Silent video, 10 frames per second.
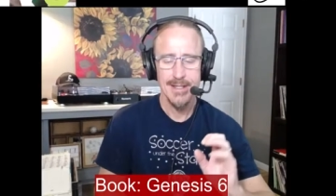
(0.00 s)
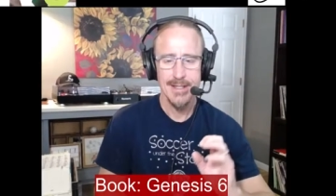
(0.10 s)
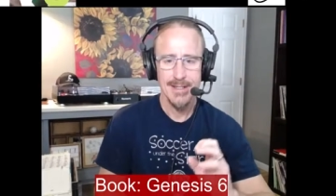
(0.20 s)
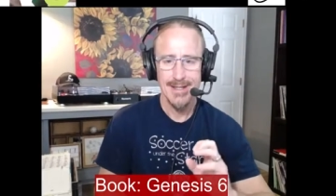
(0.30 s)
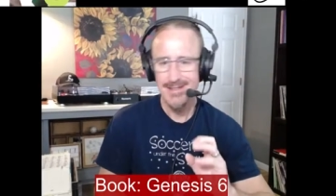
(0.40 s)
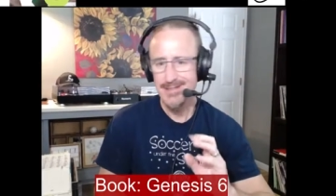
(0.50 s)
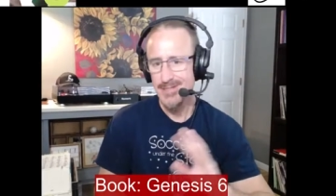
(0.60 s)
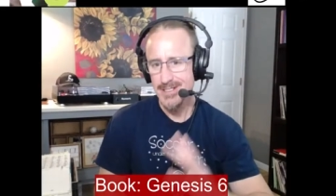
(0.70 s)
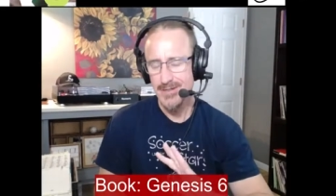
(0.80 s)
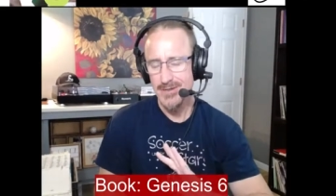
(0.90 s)
not so
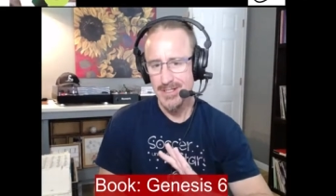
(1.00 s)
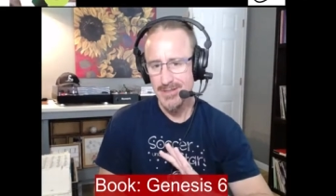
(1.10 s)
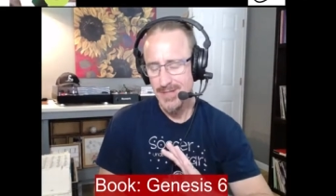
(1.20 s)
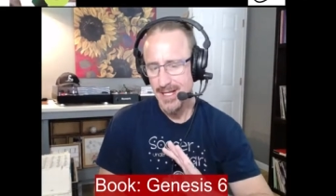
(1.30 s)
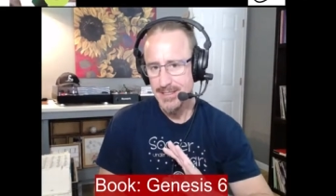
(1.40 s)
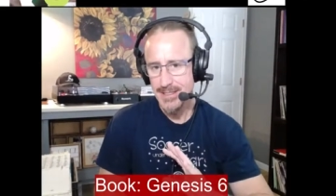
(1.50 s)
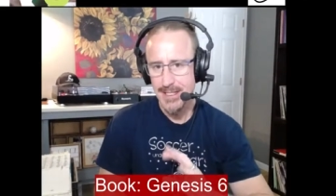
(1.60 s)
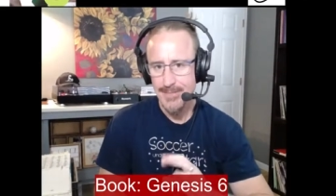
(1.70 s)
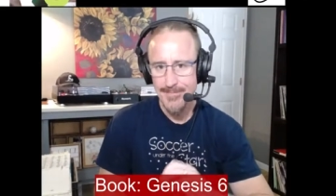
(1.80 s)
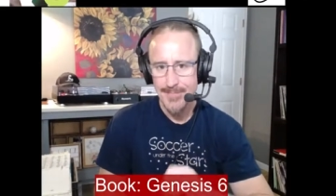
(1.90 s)
much according to what I
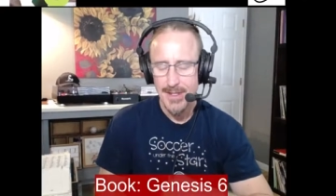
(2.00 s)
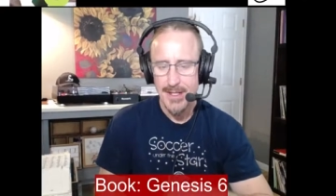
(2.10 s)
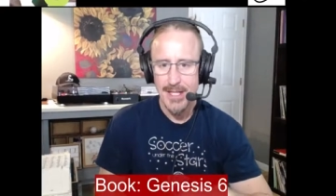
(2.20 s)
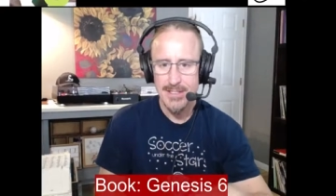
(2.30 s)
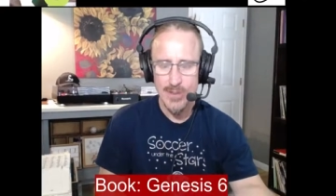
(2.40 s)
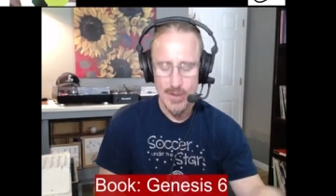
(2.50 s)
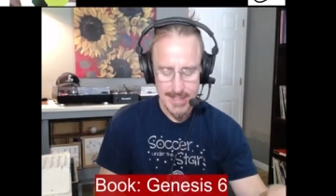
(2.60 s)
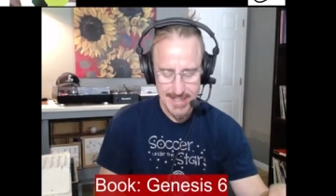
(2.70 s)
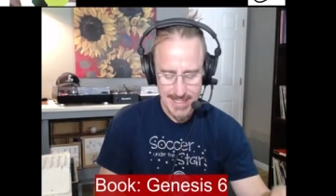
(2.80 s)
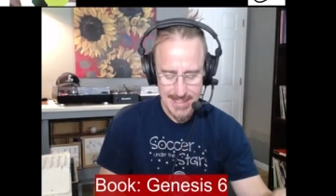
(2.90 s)
say. And so
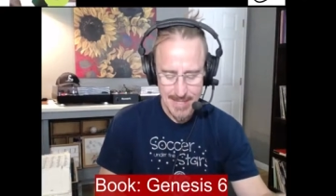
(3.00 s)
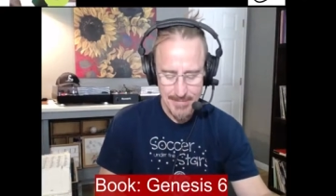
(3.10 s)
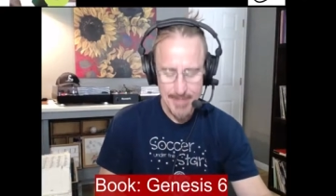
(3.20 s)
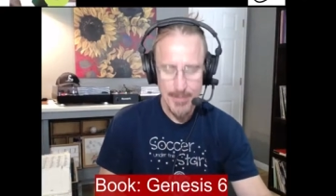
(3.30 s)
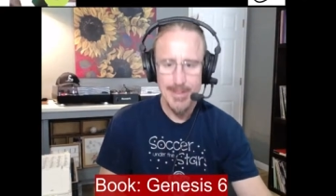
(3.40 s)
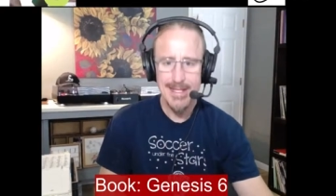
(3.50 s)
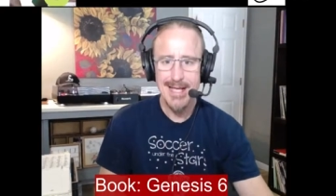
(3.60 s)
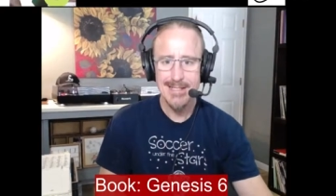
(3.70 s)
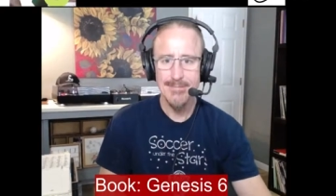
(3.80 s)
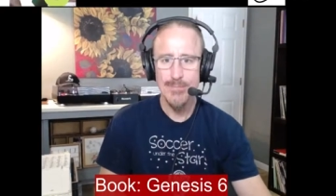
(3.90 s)
it says that people
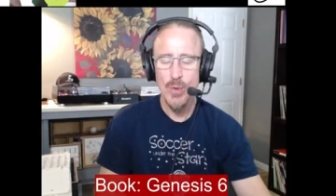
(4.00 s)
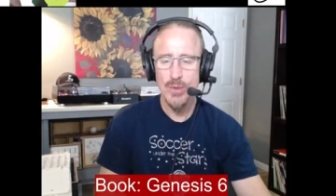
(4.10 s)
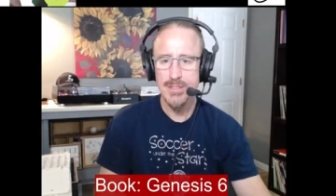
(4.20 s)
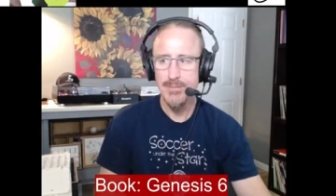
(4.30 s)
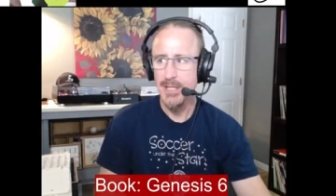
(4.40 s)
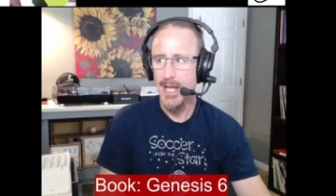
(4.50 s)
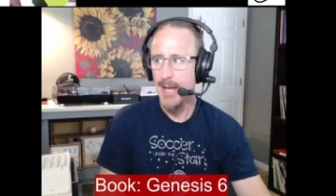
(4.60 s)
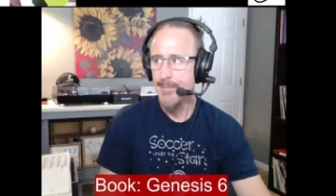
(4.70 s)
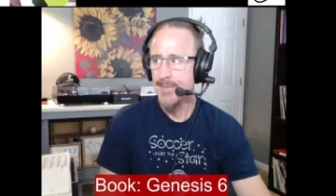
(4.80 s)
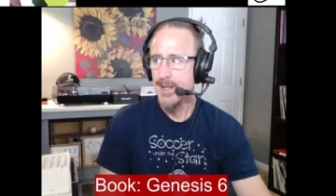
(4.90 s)
began to
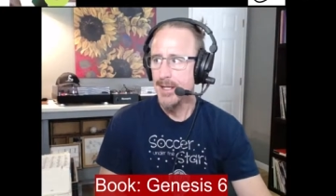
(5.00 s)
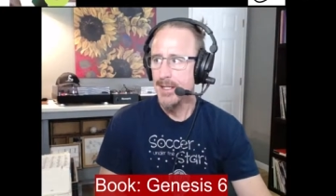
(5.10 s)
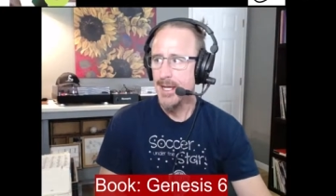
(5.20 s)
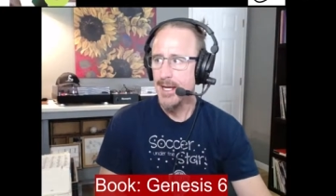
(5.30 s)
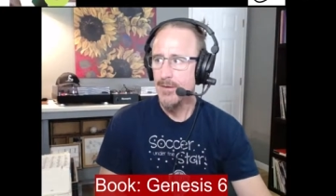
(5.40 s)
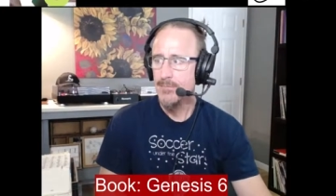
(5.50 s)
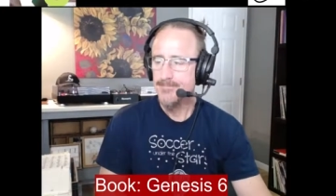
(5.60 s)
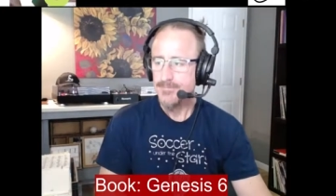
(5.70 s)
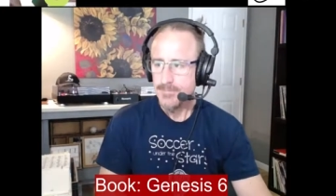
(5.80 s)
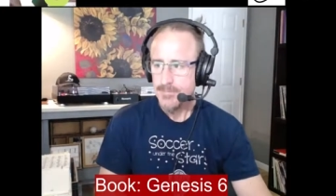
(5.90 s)
multiply. Now,
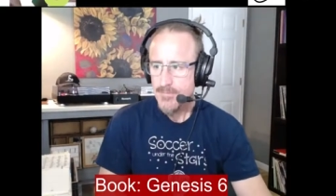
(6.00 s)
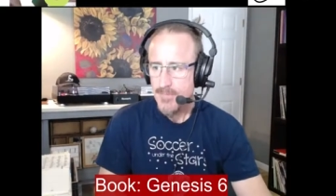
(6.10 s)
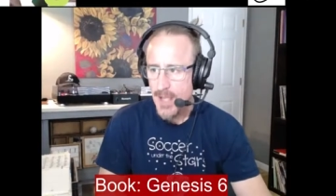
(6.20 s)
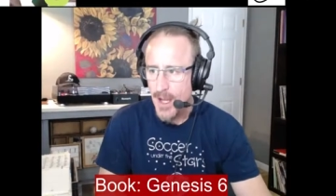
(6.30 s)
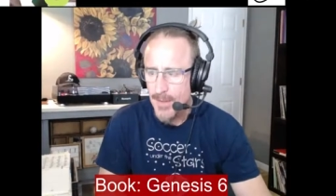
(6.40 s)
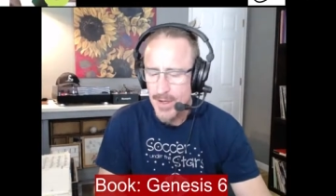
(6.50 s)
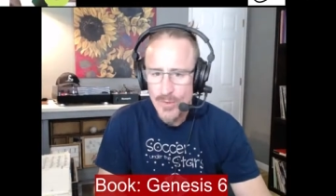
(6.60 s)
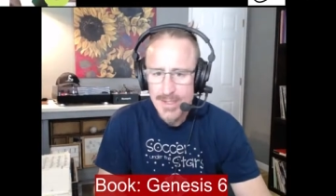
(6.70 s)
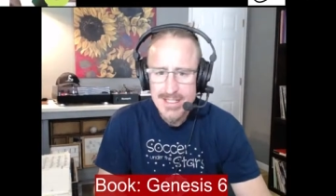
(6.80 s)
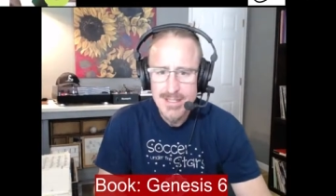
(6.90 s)
I'm going to
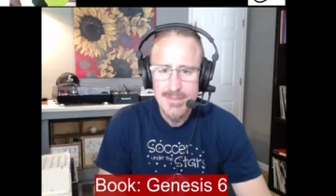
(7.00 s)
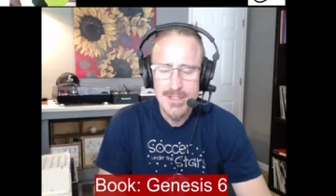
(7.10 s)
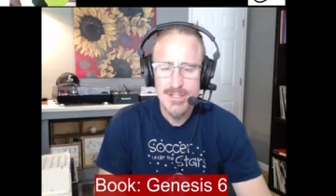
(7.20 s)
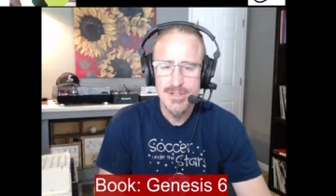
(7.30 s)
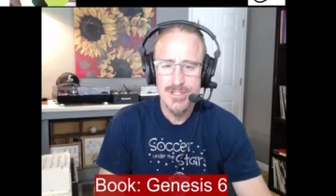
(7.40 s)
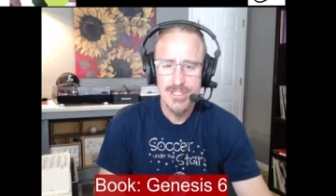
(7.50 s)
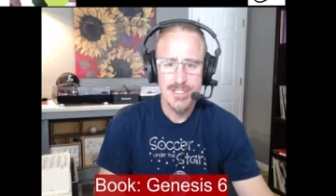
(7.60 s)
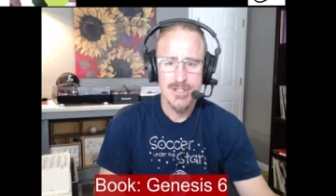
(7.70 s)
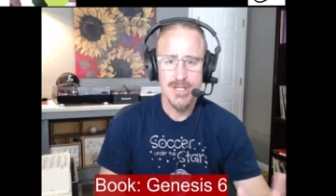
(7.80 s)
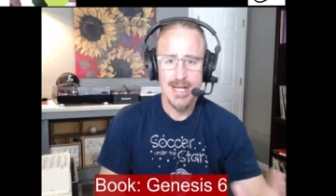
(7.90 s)
read something to you just
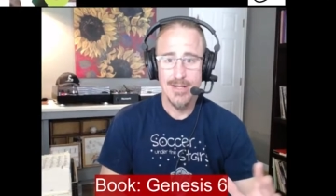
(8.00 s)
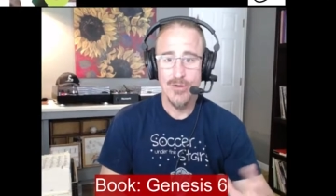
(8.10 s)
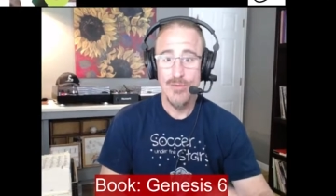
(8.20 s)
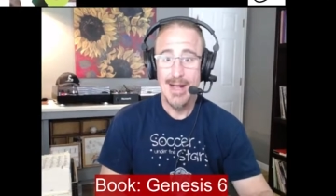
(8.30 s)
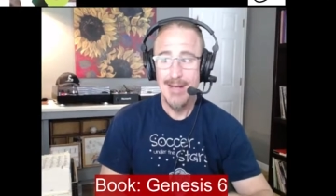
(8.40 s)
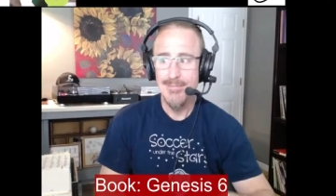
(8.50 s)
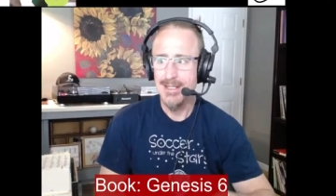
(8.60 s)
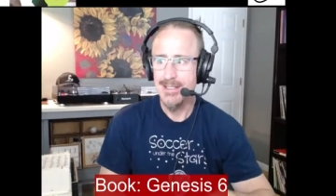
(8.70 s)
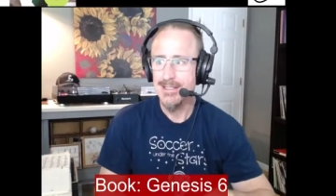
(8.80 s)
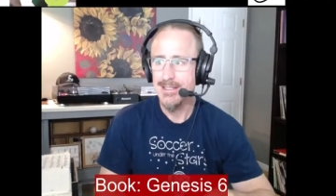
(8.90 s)
so you kind of grab
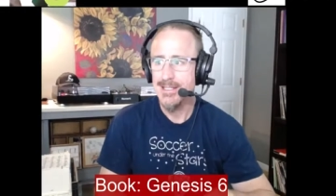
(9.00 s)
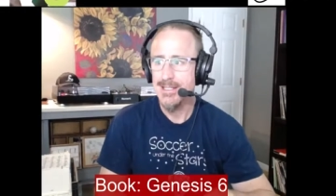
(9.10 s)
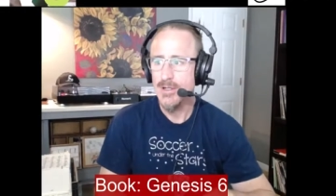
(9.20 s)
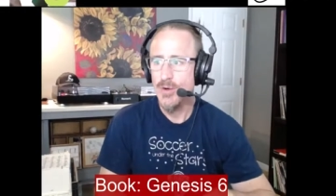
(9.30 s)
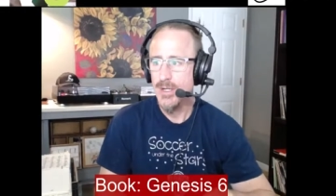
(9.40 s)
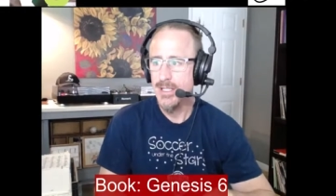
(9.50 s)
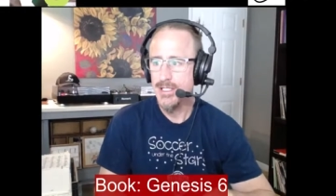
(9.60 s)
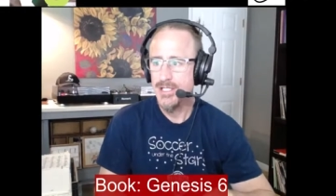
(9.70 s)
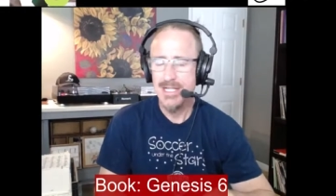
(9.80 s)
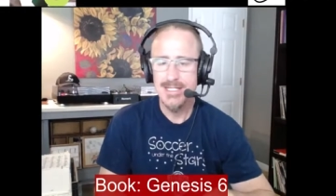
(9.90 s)
this. It says, according to
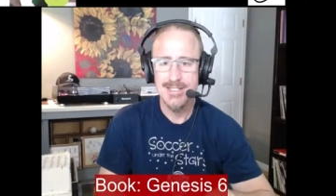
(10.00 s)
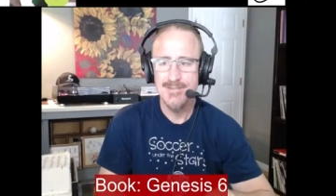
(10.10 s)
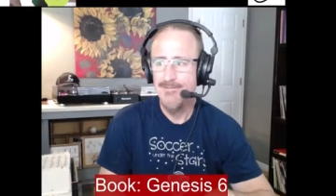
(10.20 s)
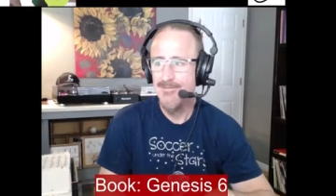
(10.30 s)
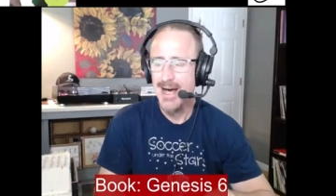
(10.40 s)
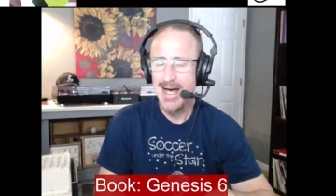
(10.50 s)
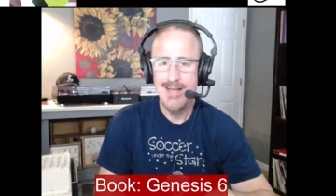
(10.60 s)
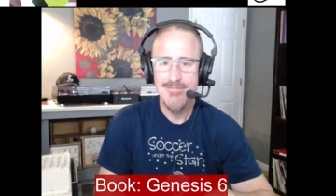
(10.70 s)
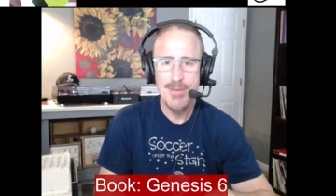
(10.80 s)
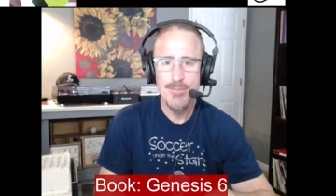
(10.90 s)
Genesis
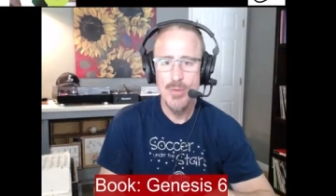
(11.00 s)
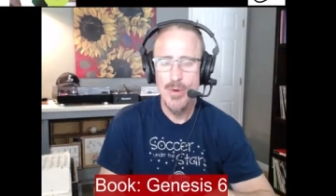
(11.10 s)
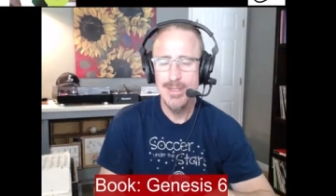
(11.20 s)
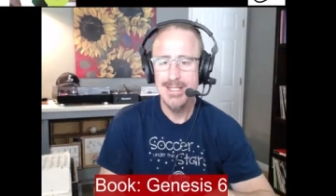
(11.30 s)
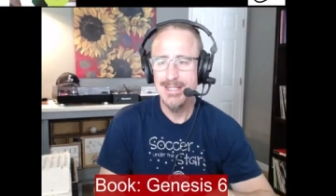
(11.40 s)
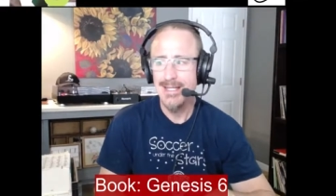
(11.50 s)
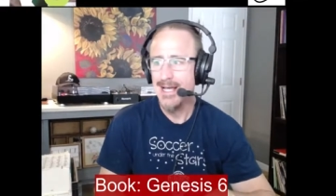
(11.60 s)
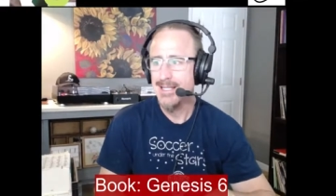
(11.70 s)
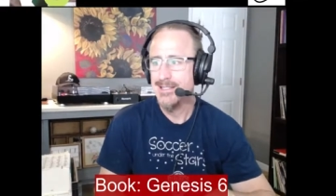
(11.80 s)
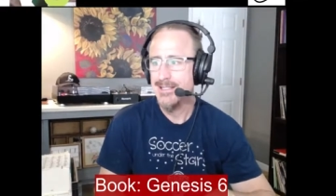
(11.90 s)
5, remember what we did
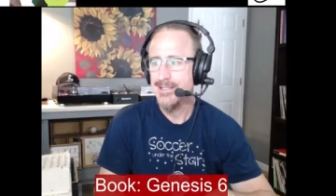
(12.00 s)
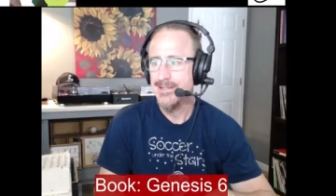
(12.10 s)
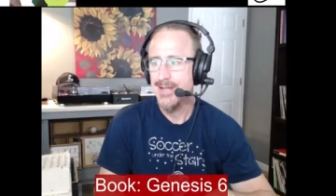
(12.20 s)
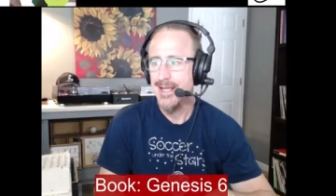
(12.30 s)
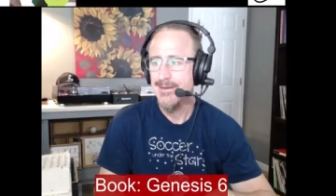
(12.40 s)
last yesterday,